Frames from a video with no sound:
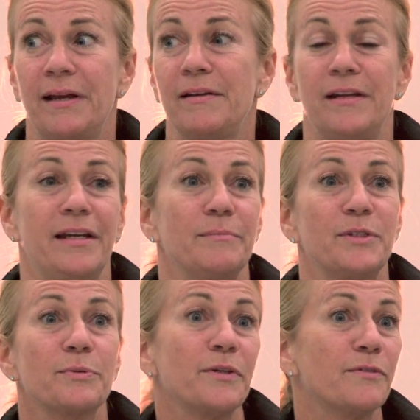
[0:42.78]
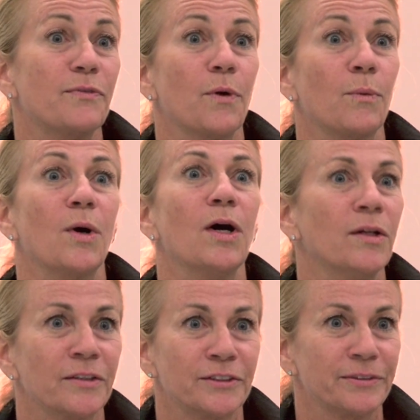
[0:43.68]
in, in between four
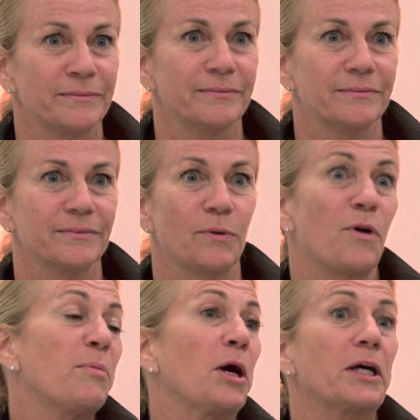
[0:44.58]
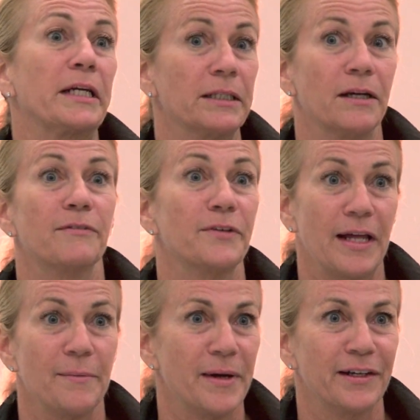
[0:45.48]
walls, or a parking lot for
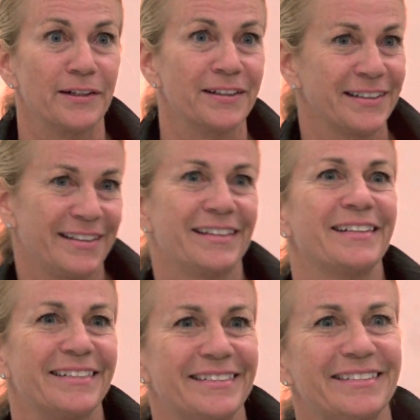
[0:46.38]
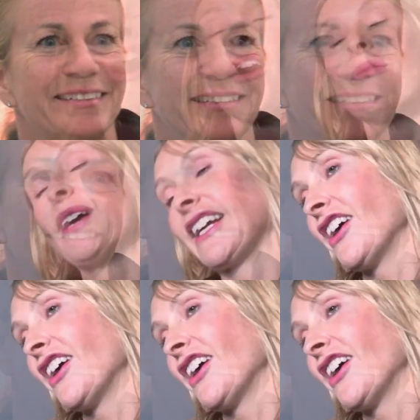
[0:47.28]
that matter. Oh my